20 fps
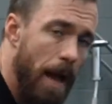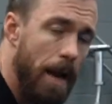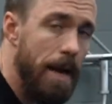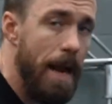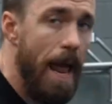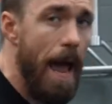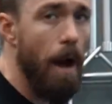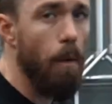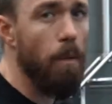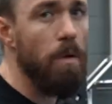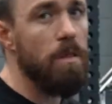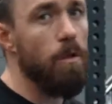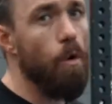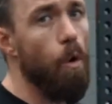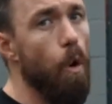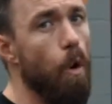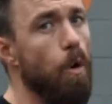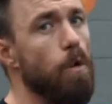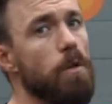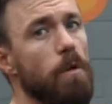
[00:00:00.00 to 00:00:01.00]
Now, with
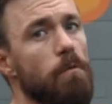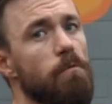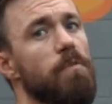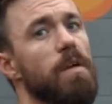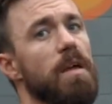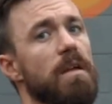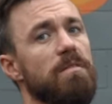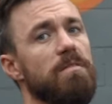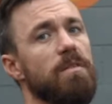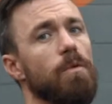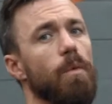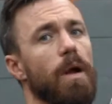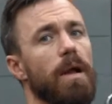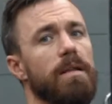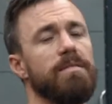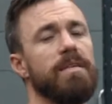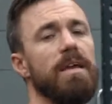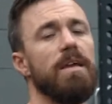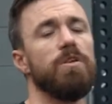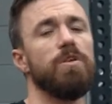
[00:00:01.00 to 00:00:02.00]
all of these that we're
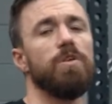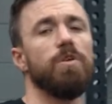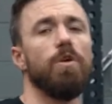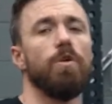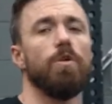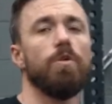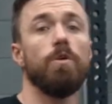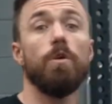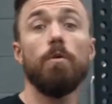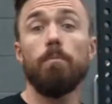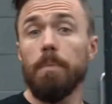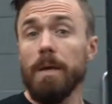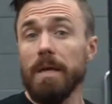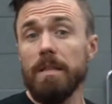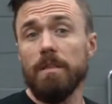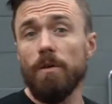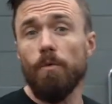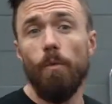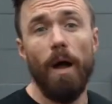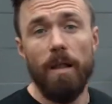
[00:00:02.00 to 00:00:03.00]
teaching you, you
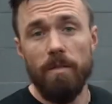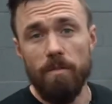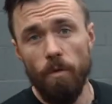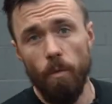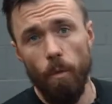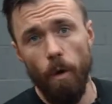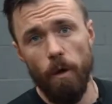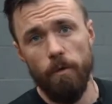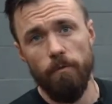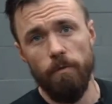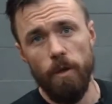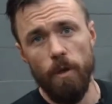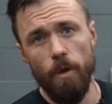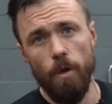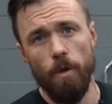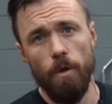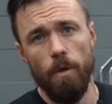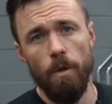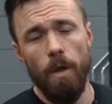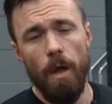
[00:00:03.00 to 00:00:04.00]
pick the ones that work for
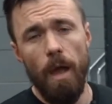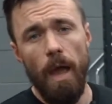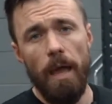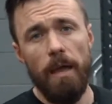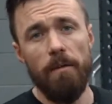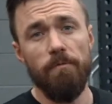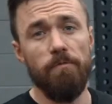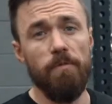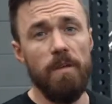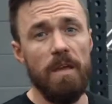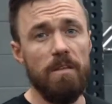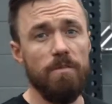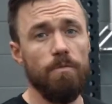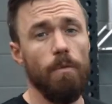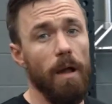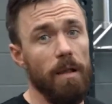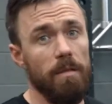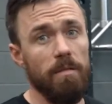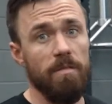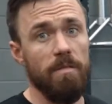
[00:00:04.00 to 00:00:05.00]
you. If these
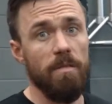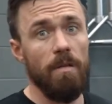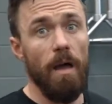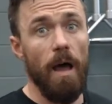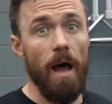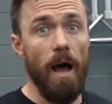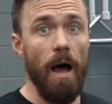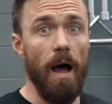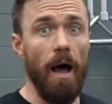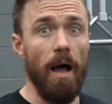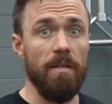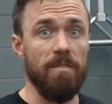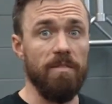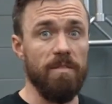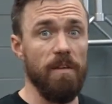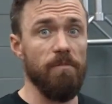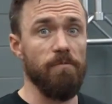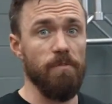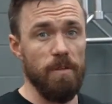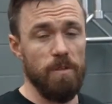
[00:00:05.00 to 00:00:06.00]
ones are
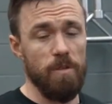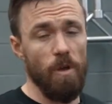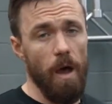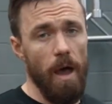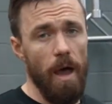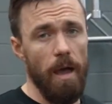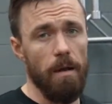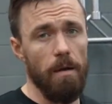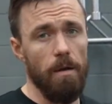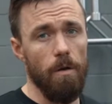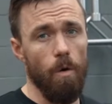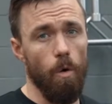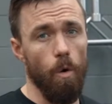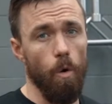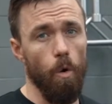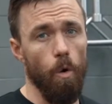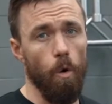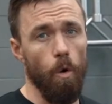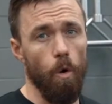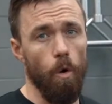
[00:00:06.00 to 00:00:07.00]
stiff and tight
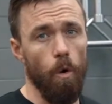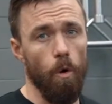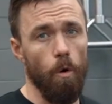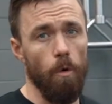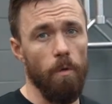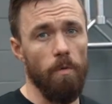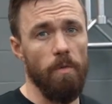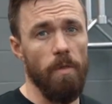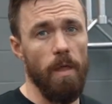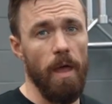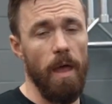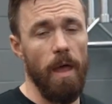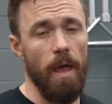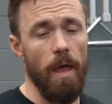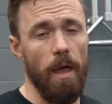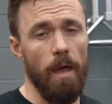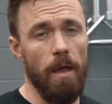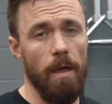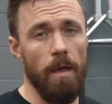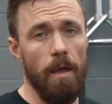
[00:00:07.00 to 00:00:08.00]
or
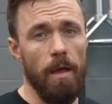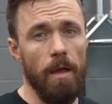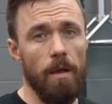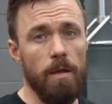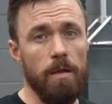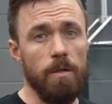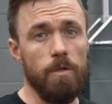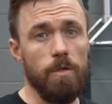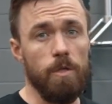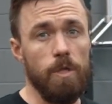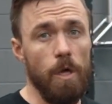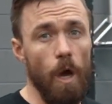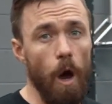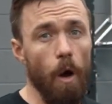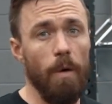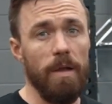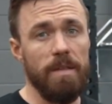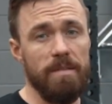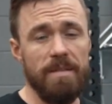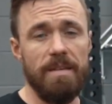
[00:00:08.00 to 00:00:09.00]
they're
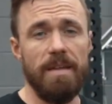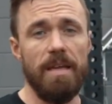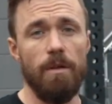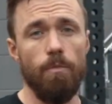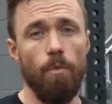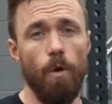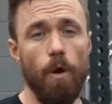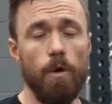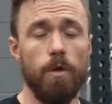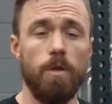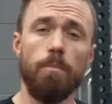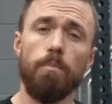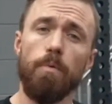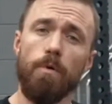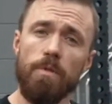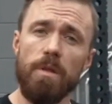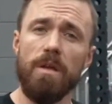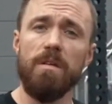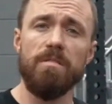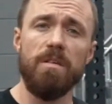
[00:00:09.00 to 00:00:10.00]
going to need work, you
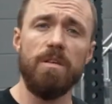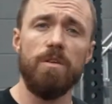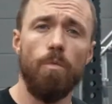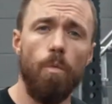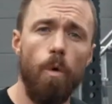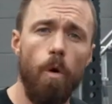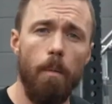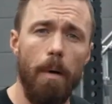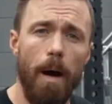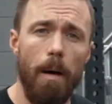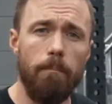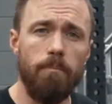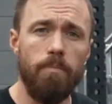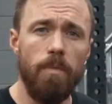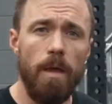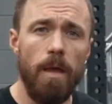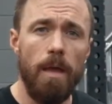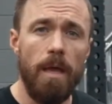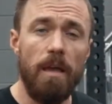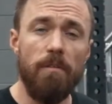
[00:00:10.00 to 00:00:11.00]
put these in your warm-up.
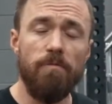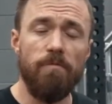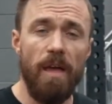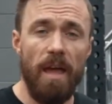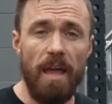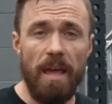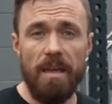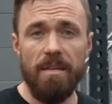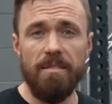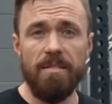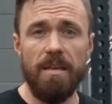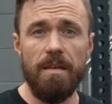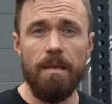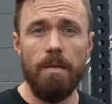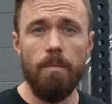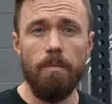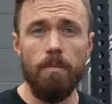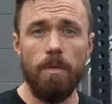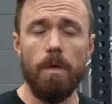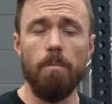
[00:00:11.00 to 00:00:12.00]
If they're easy,
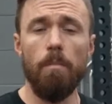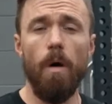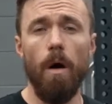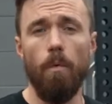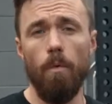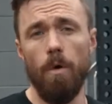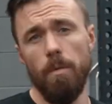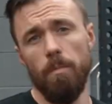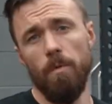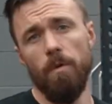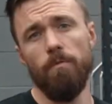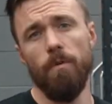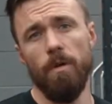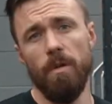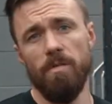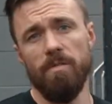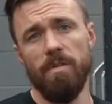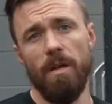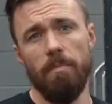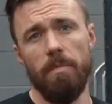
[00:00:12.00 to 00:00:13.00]
you might want to move on
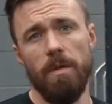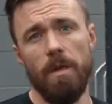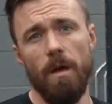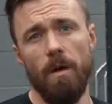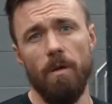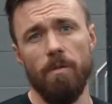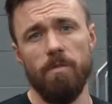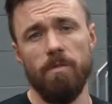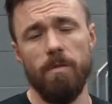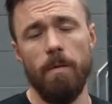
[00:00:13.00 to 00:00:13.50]
to something else.